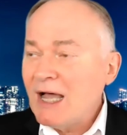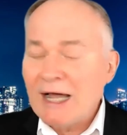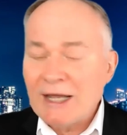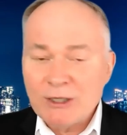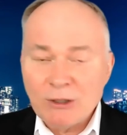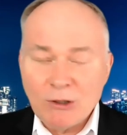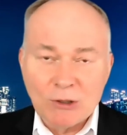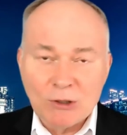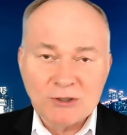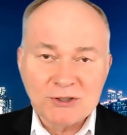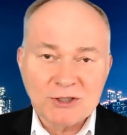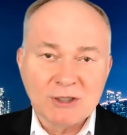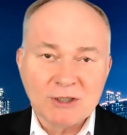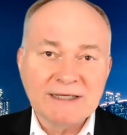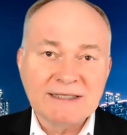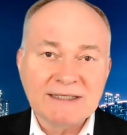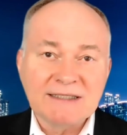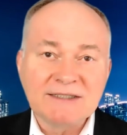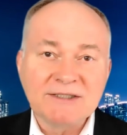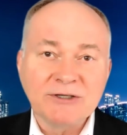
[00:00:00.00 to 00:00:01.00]
I'd also
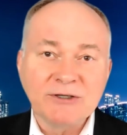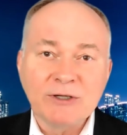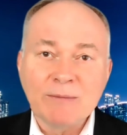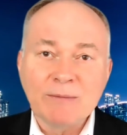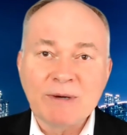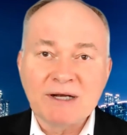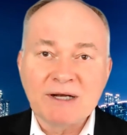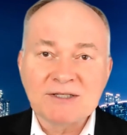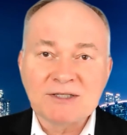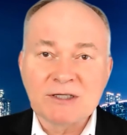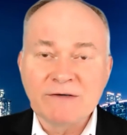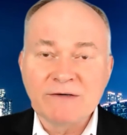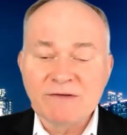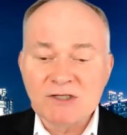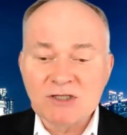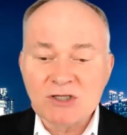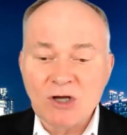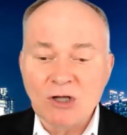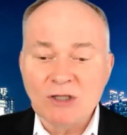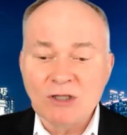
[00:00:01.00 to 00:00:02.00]
like to tell you about a
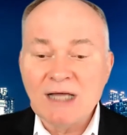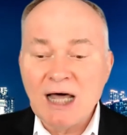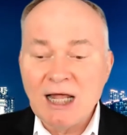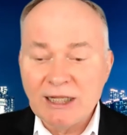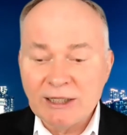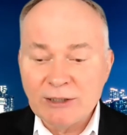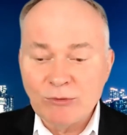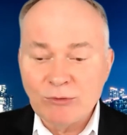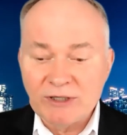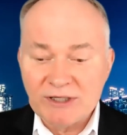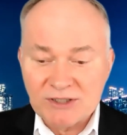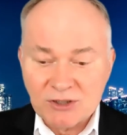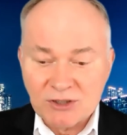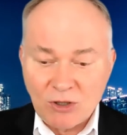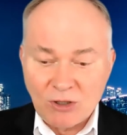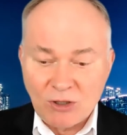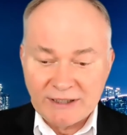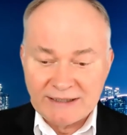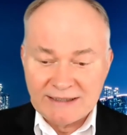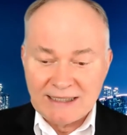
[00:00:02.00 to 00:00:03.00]
service called
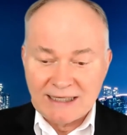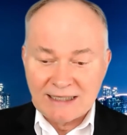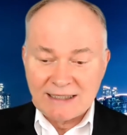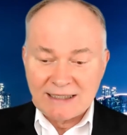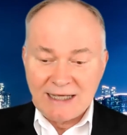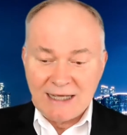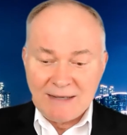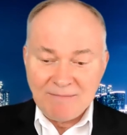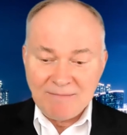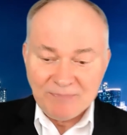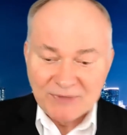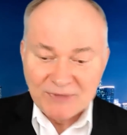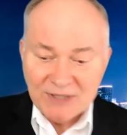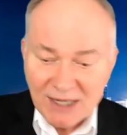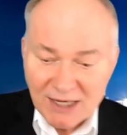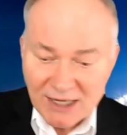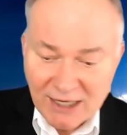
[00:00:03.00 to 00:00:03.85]
HollywoodIsCalling.com.